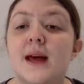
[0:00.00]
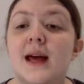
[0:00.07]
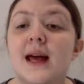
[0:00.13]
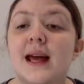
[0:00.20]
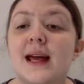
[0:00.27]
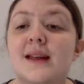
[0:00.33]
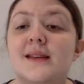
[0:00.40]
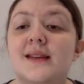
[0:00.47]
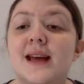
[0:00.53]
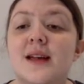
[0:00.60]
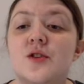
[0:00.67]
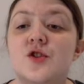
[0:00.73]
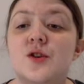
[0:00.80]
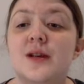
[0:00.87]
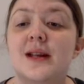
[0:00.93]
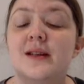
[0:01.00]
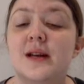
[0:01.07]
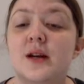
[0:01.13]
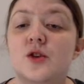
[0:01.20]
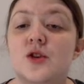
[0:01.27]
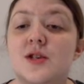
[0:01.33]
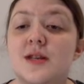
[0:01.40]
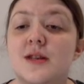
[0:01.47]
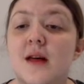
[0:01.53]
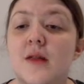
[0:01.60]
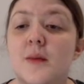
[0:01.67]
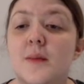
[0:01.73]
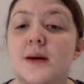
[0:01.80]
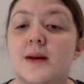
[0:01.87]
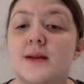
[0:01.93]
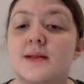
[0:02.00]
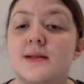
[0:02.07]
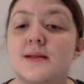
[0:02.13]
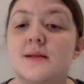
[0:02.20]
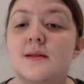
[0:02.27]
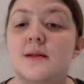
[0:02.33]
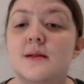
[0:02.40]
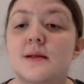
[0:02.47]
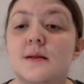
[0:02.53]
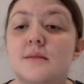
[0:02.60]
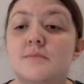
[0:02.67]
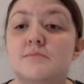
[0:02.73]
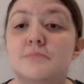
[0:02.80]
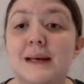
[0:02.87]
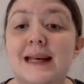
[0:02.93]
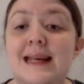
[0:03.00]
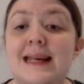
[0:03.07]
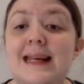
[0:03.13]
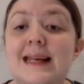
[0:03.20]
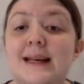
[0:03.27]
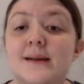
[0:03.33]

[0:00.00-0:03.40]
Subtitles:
he intentionally touches another person, B,